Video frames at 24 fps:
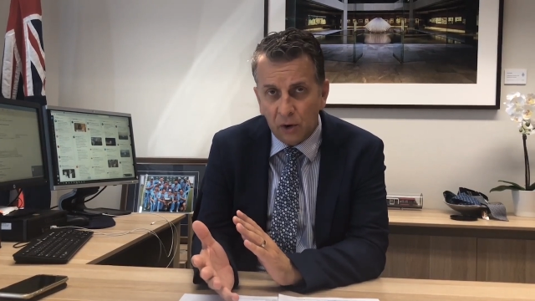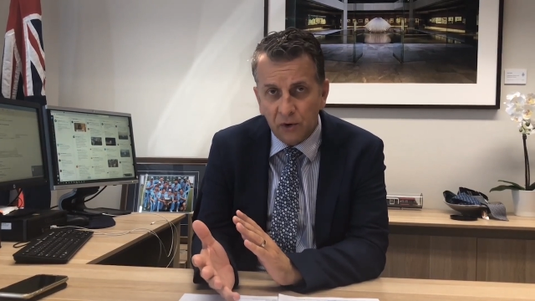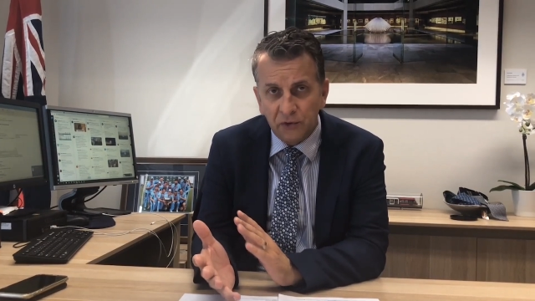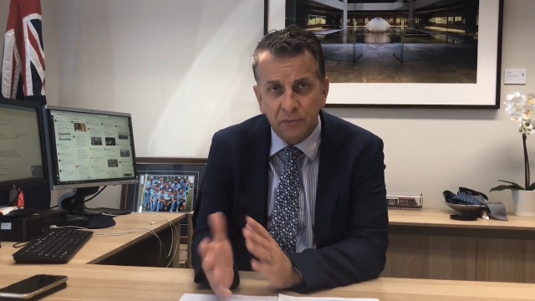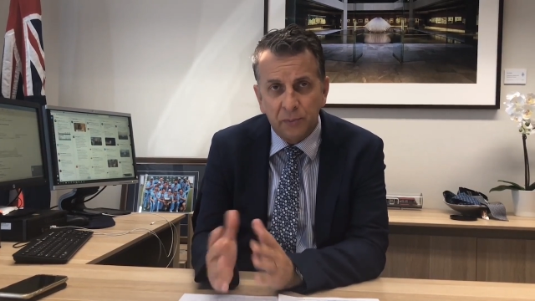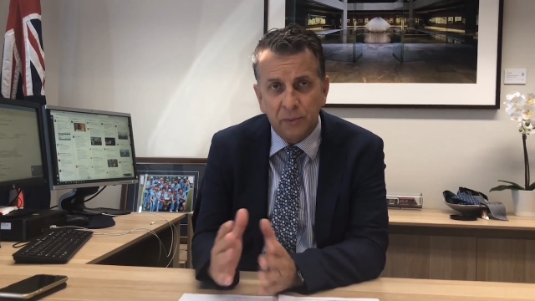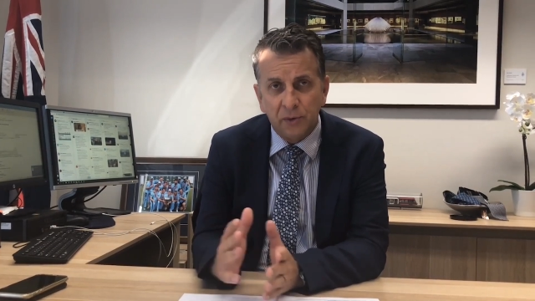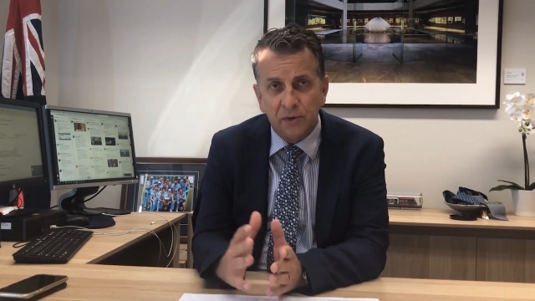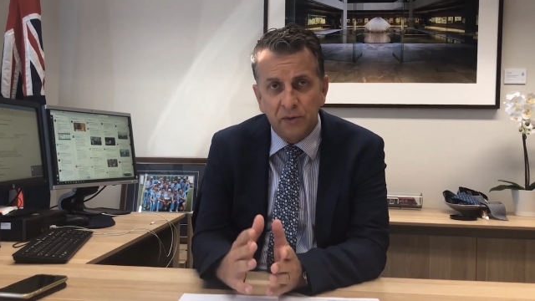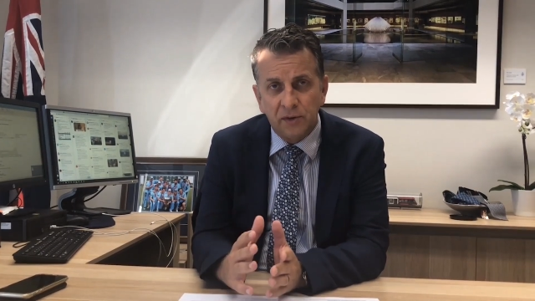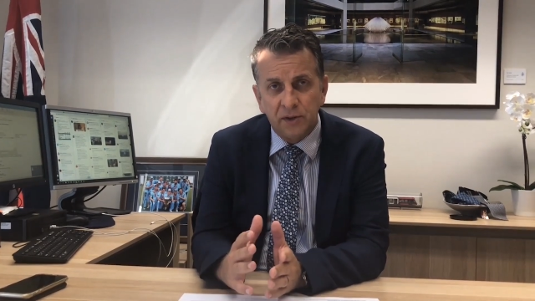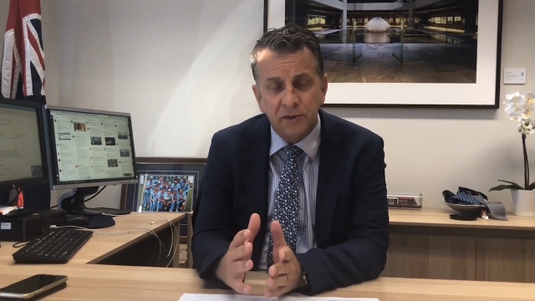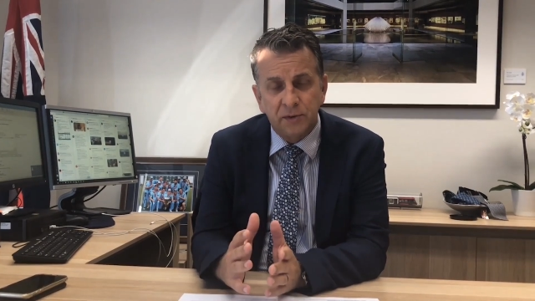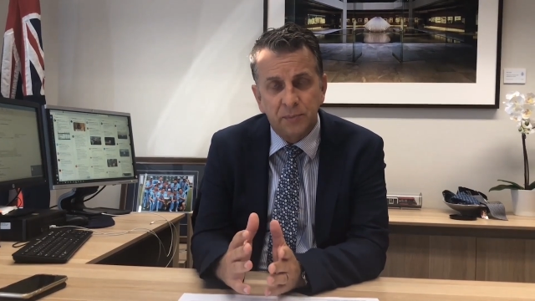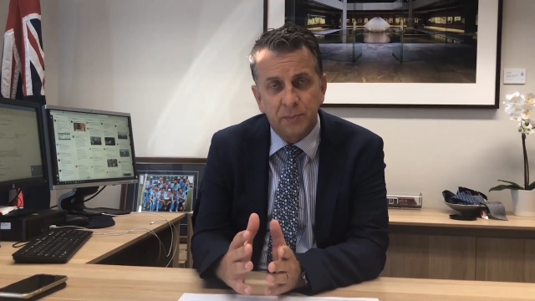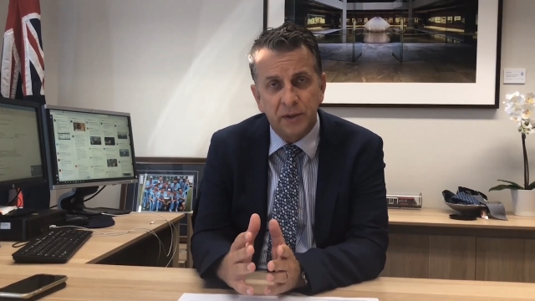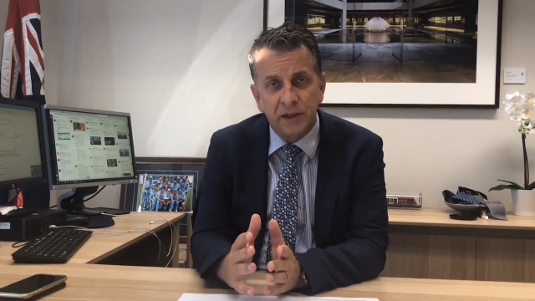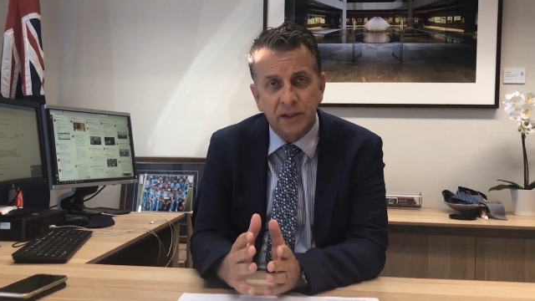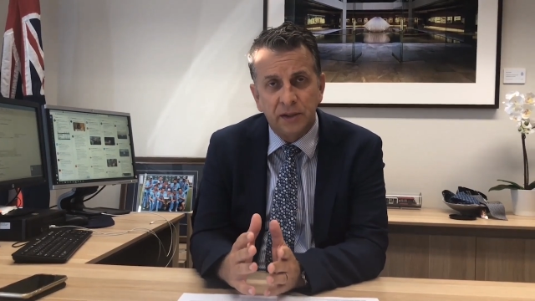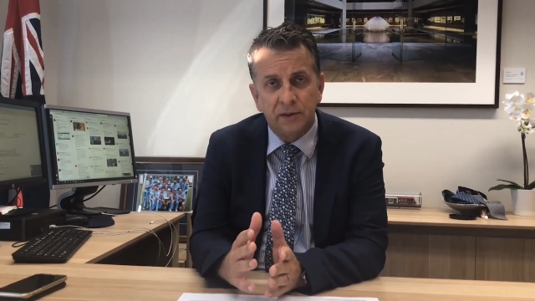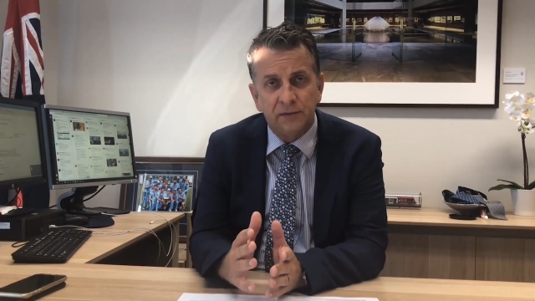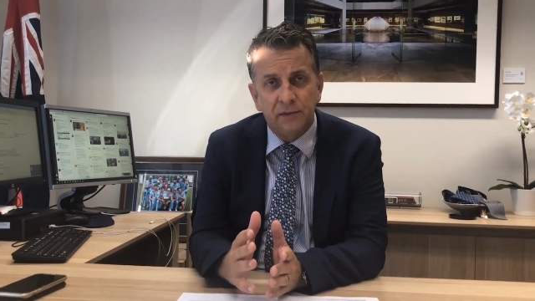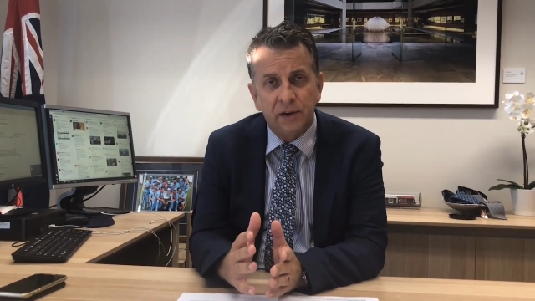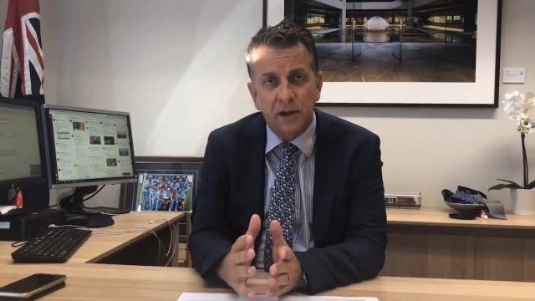hospital that's
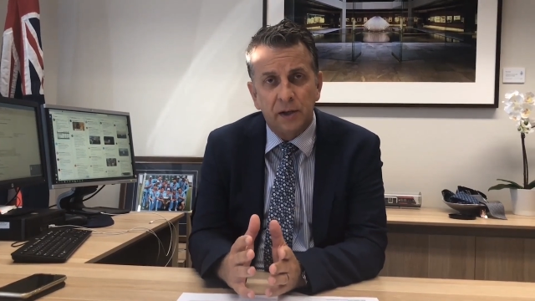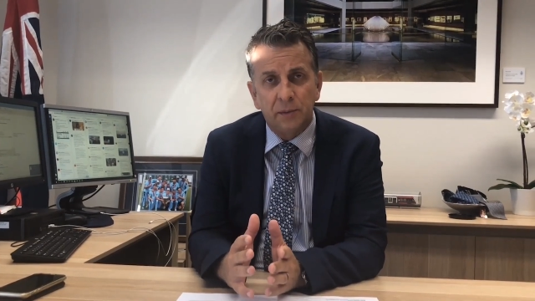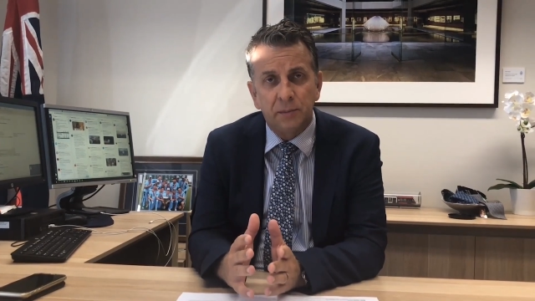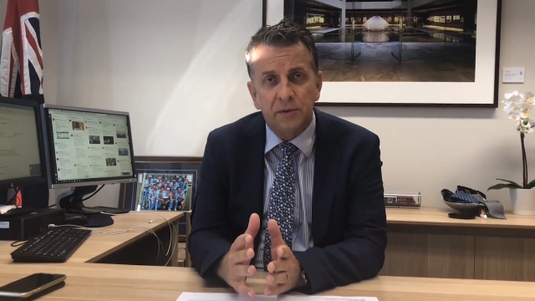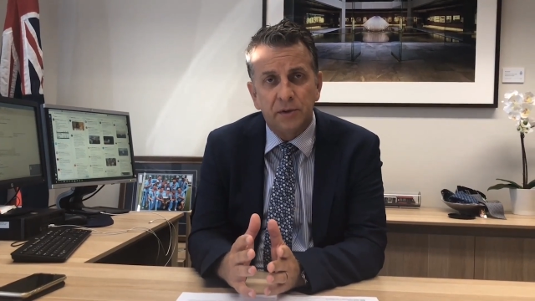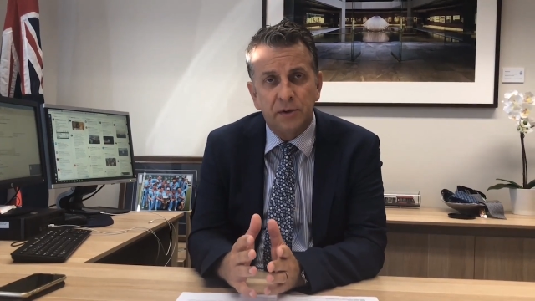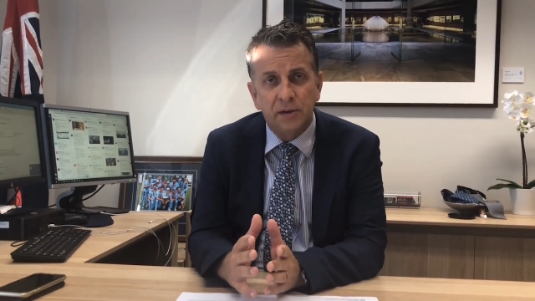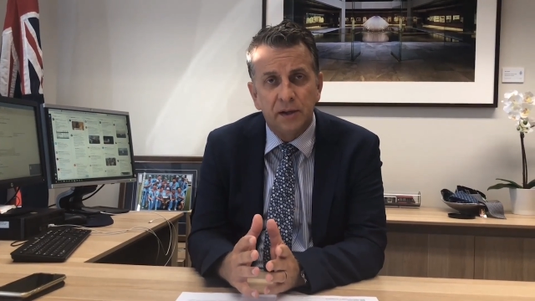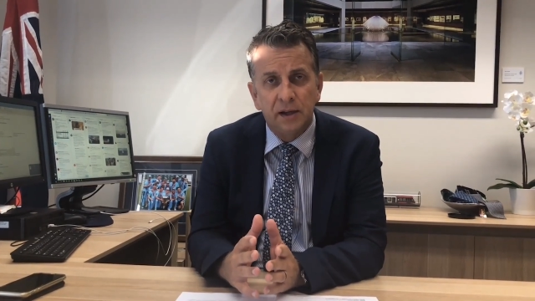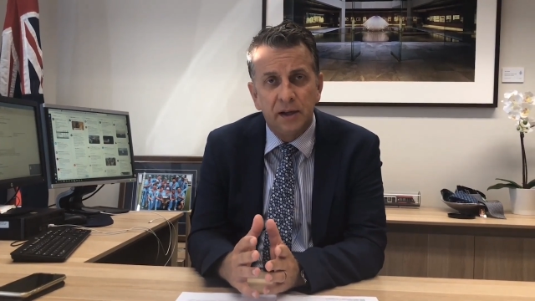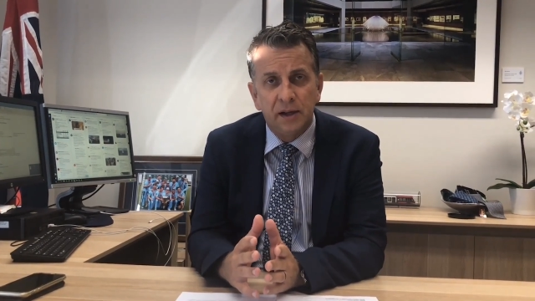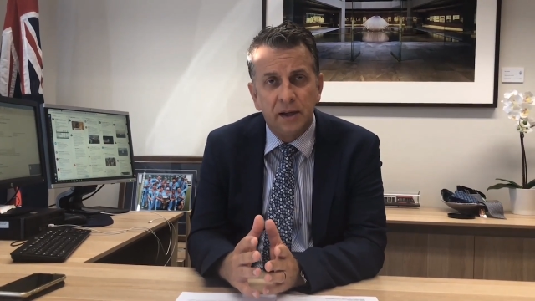being developed